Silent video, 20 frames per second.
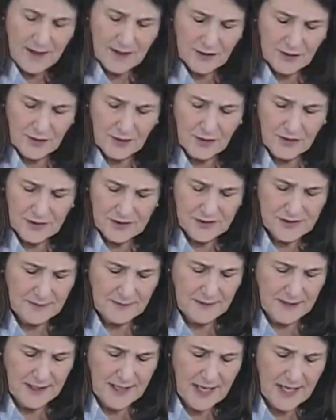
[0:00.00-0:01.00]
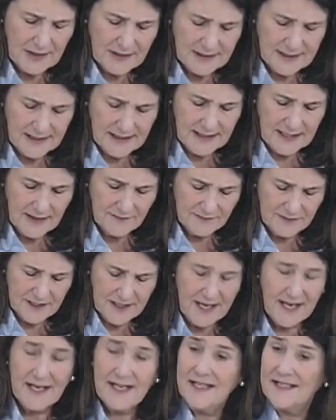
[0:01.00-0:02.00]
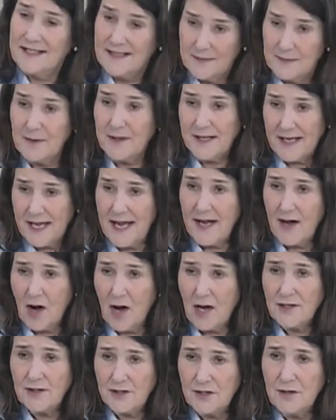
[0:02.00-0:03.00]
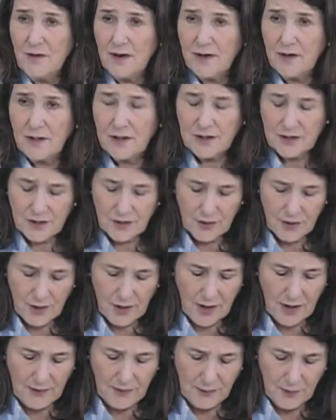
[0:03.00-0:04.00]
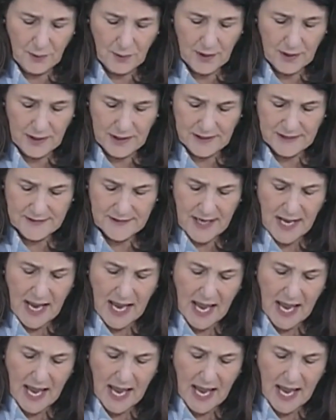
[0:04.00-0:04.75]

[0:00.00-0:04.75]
to turn to something else that FDA simply cannot do under its current authorities.